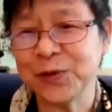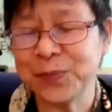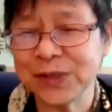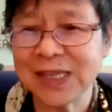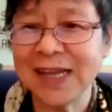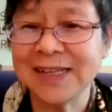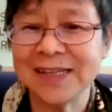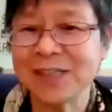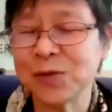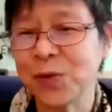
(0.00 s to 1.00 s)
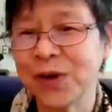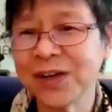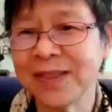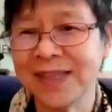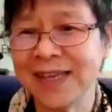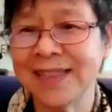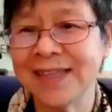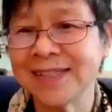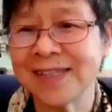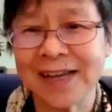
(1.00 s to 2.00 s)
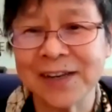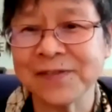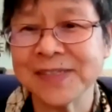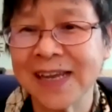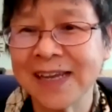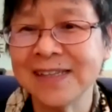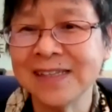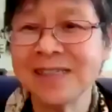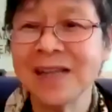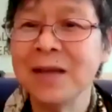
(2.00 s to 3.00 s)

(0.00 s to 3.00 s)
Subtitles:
Bhutalia's work, The Other Side of Silence,